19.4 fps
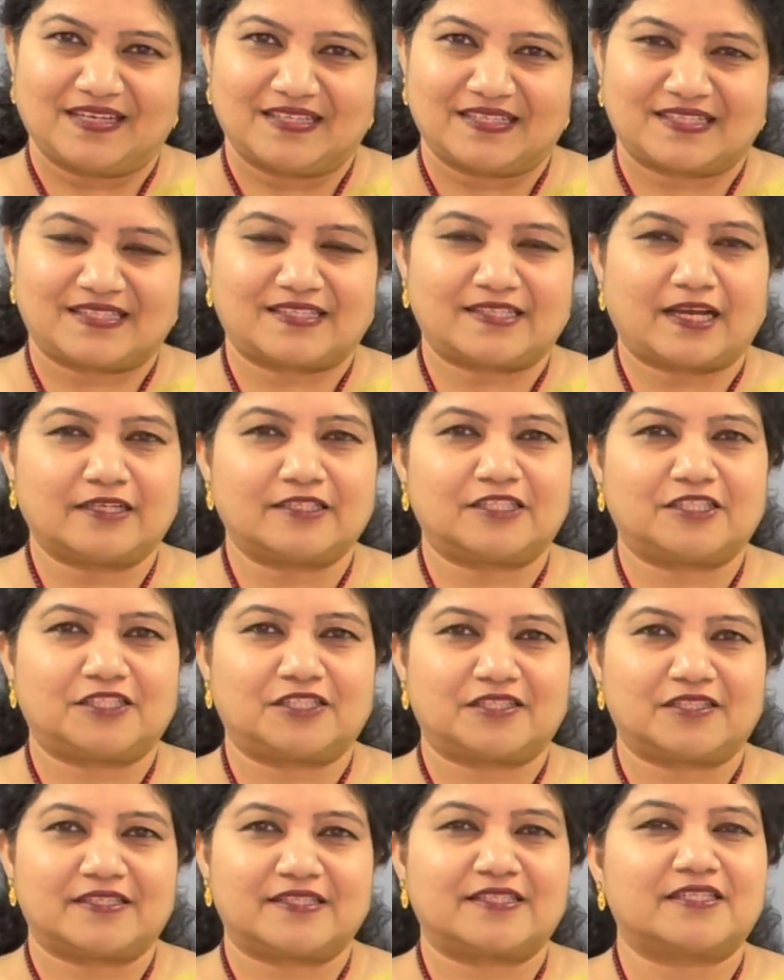Such
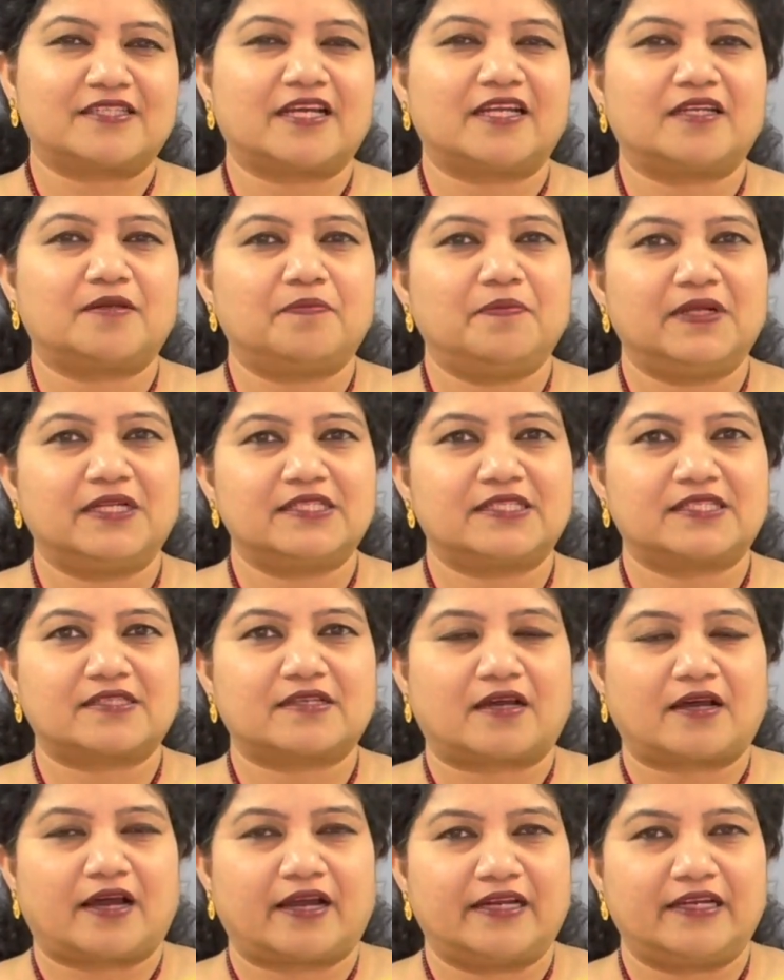statements
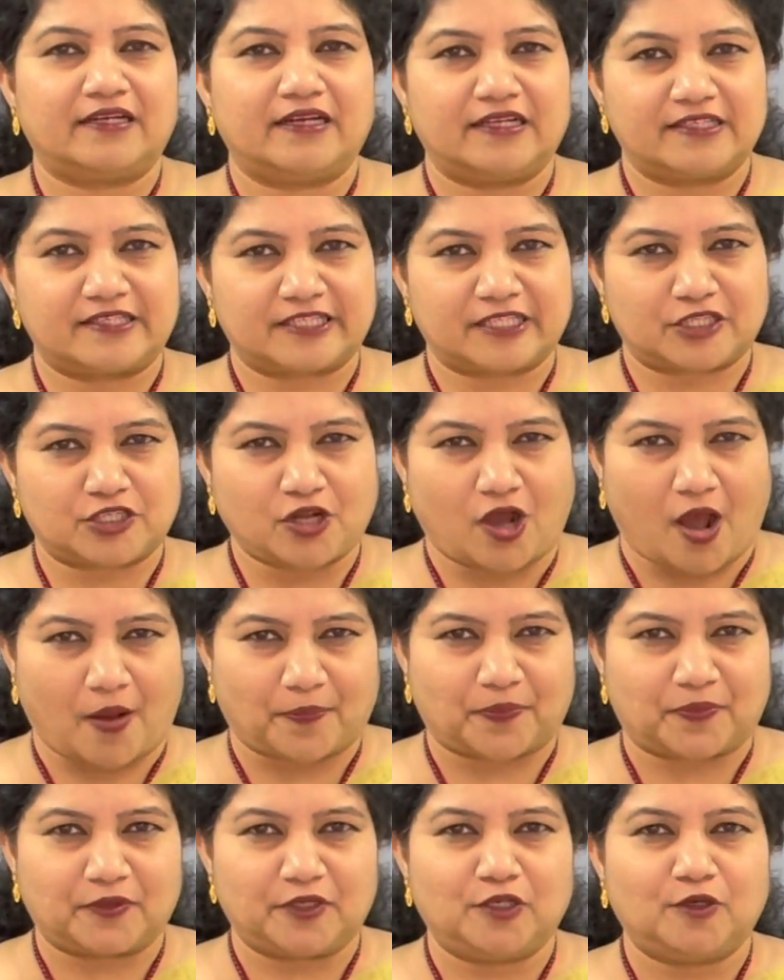kindly stop
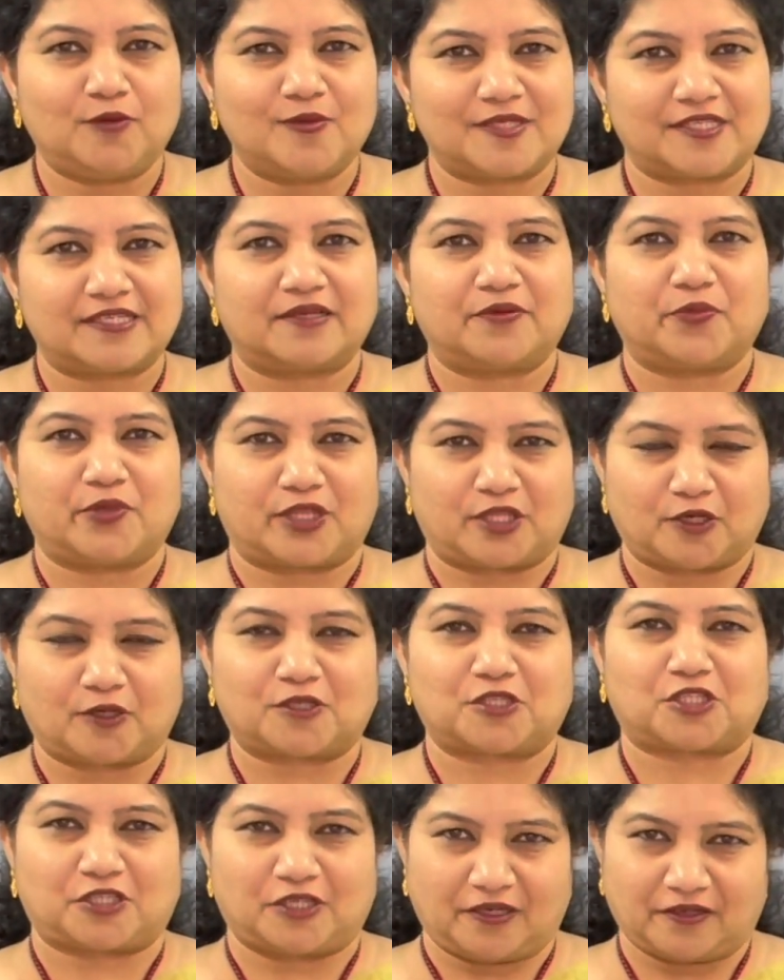using with your
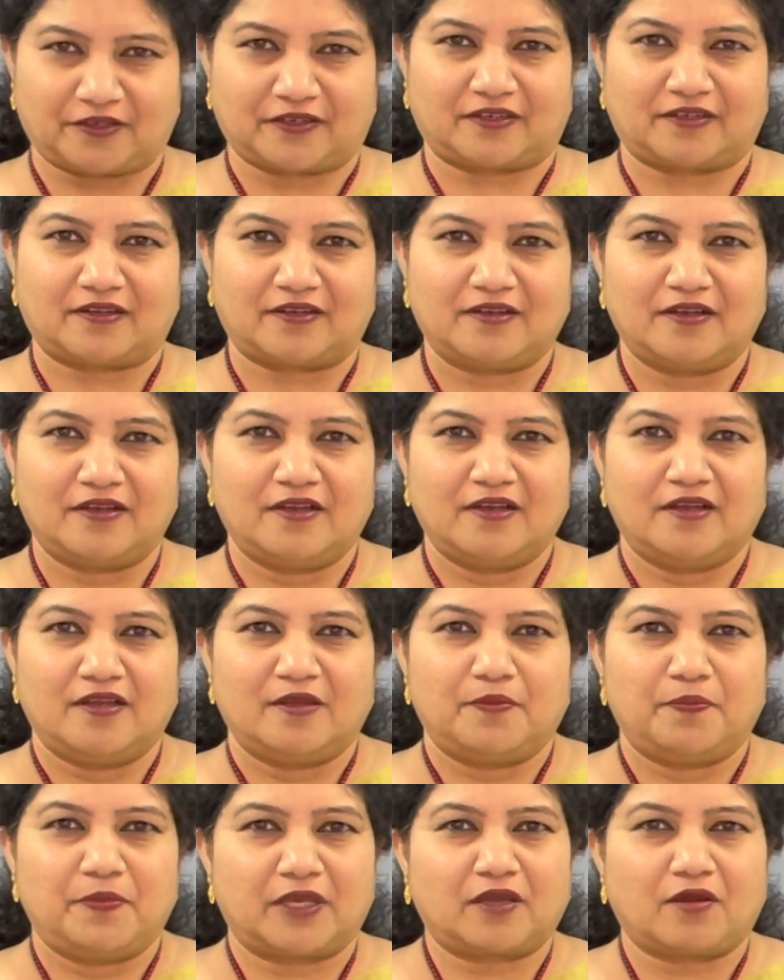children,
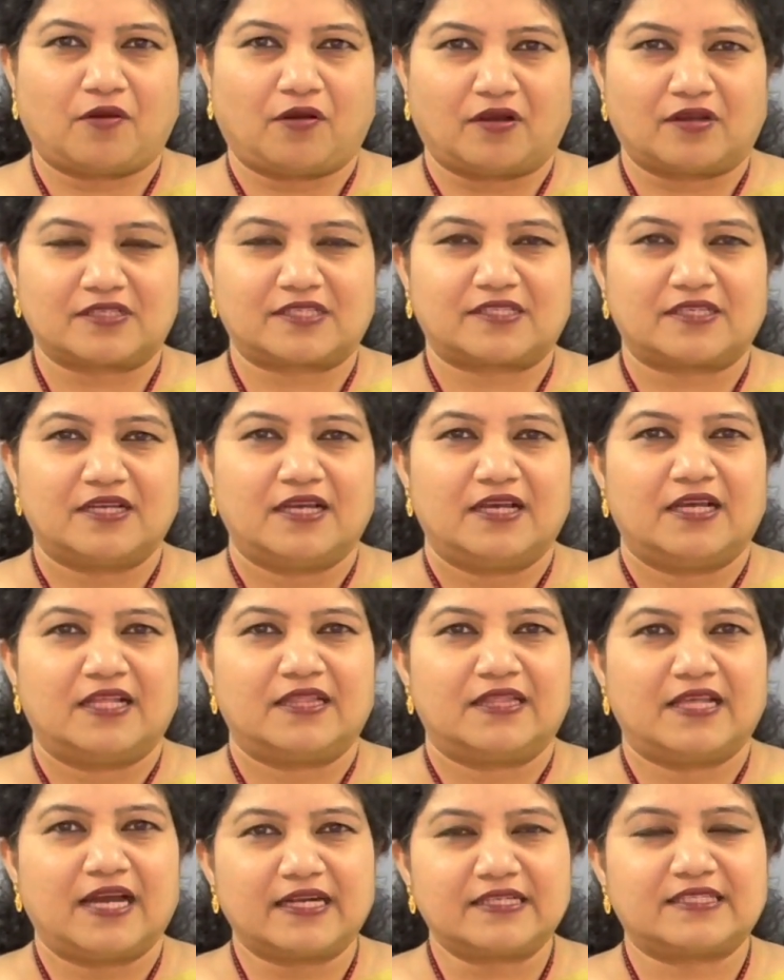because
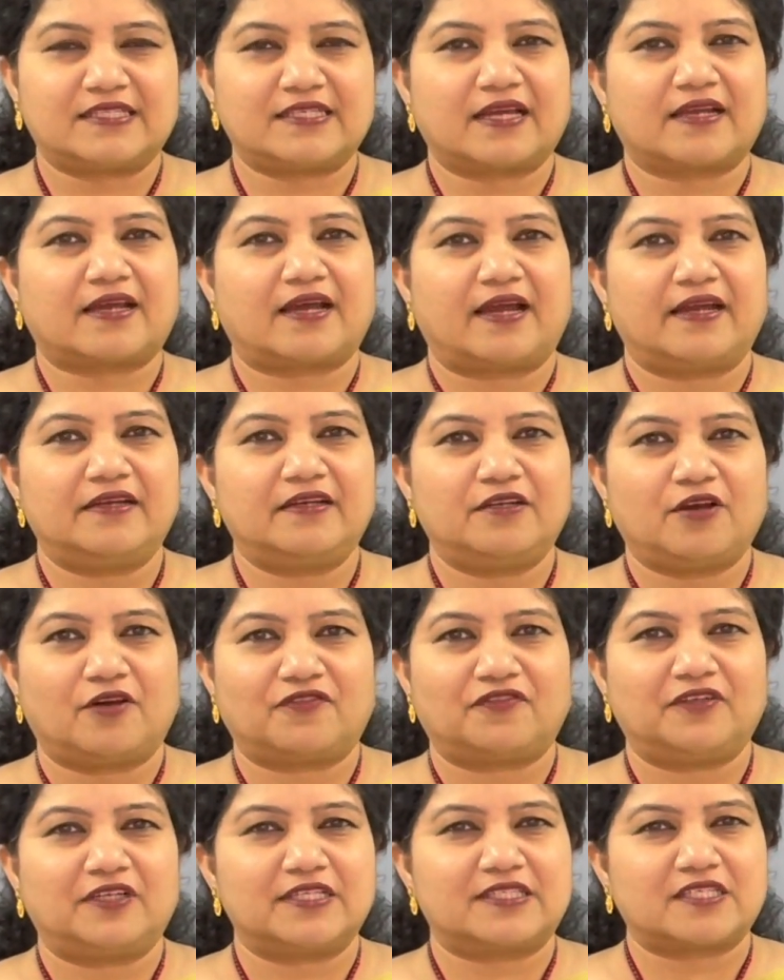that's a kind
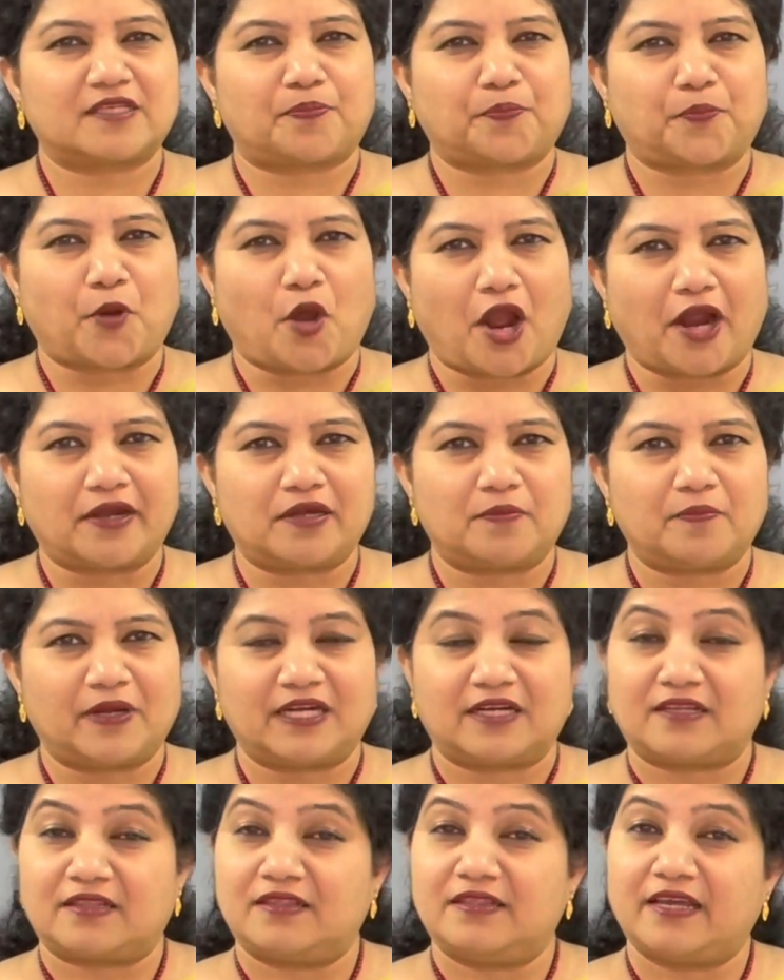of
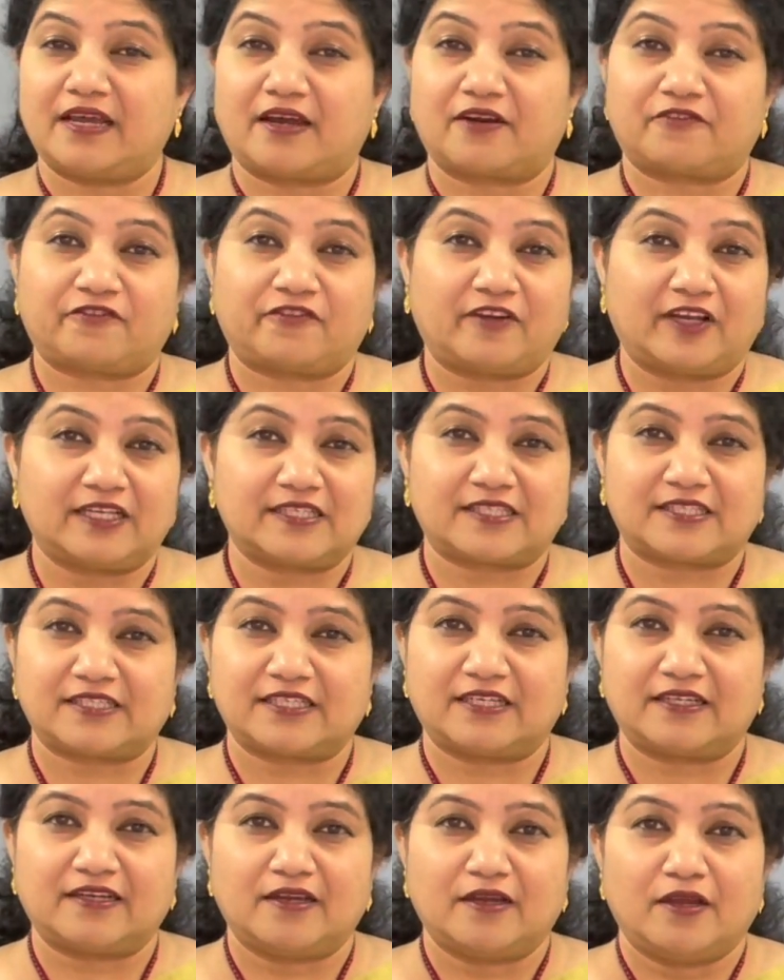disappointment they are
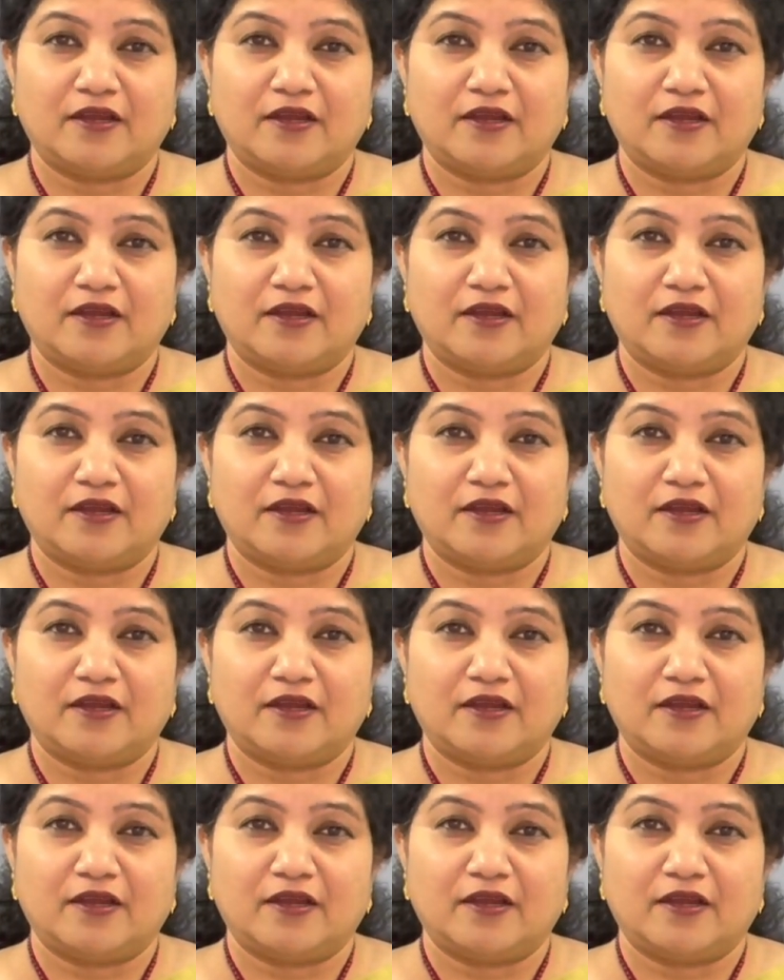facing